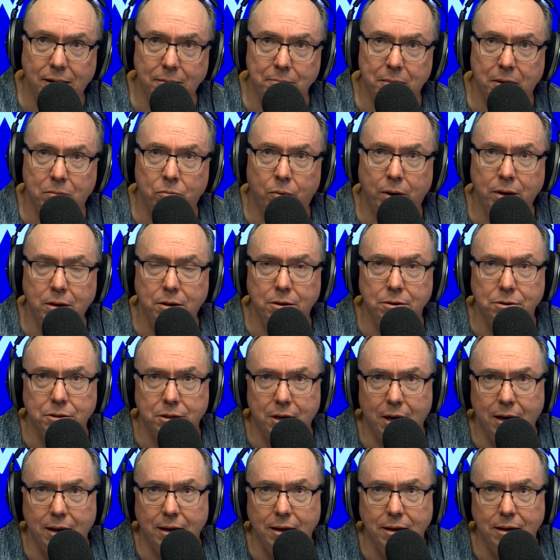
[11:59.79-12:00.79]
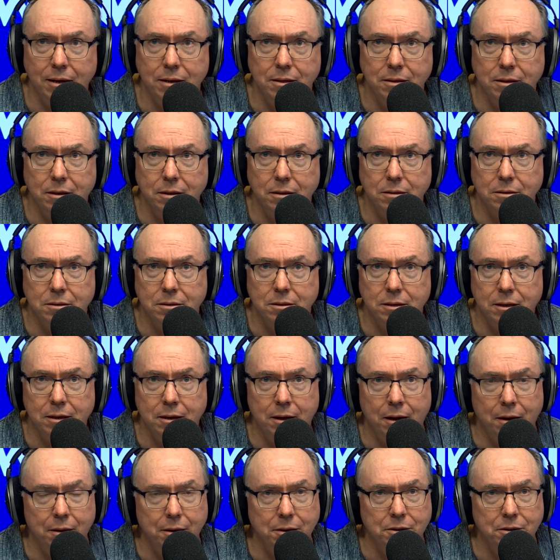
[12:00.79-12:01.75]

But when you say that, you know,